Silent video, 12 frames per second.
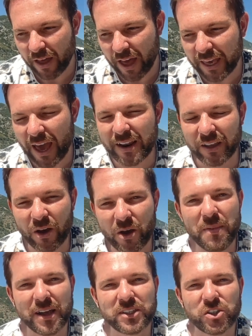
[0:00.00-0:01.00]
again, going
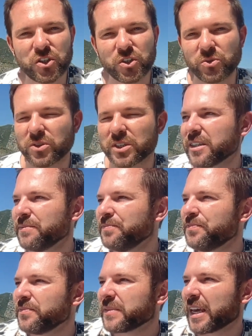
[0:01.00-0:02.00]
back to
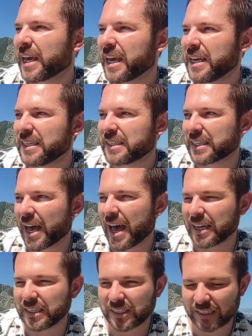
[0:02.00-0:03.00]
Jordan, he
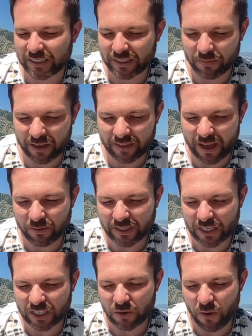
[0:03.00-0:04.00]
said something that was
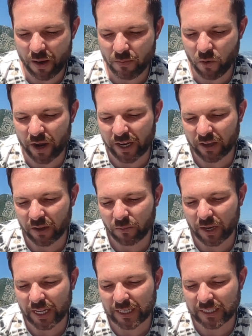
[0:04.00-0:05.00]
actually quite poignant
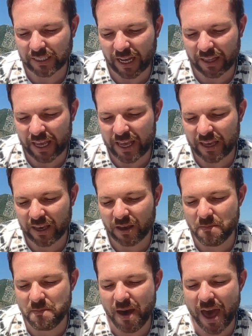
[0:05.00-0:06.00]
when he said that he
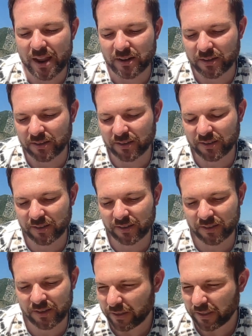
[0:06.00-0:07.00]

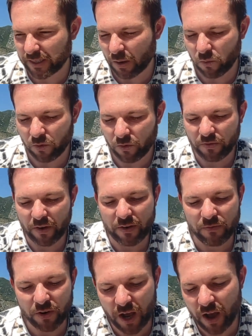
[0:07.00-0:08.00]
commends Subwoofer
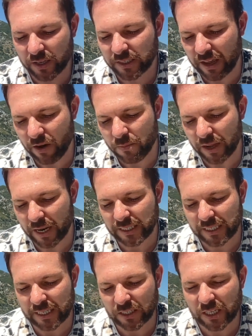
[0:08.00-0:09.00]
in regards to their
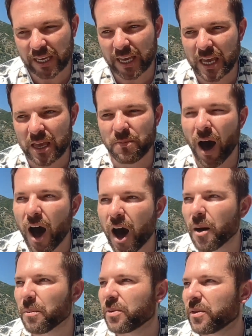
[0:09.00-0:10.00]
ability to keep
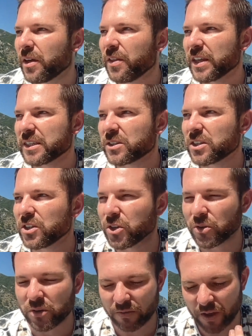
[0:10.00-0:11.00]
up this
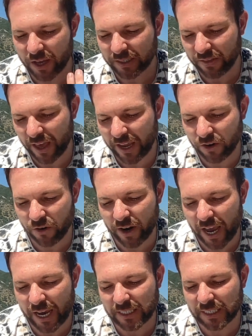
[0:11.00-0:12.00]
universe that they had
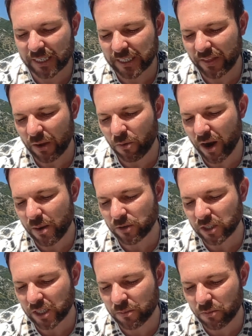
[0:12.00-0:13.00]
created, and they were able
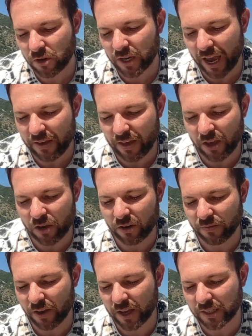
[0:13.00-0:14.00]
to communicate that
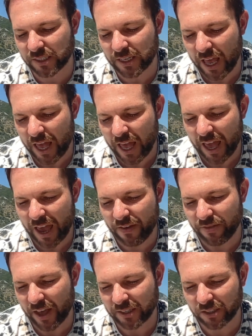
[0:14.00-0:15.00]
universe
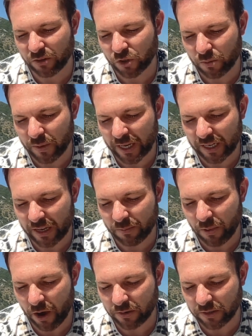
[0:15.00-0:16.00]
in their social media
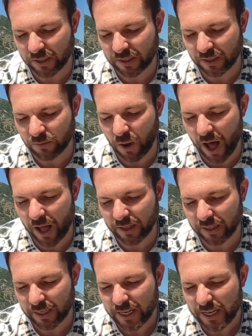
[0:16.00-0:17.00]
posts as
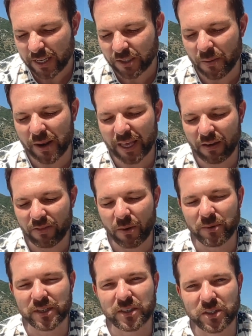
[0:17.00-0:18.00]
well. So I'm going to give
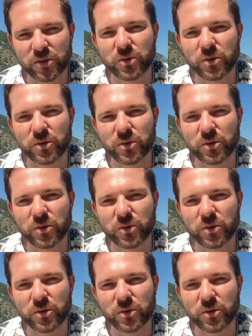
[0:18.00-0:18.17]
that one to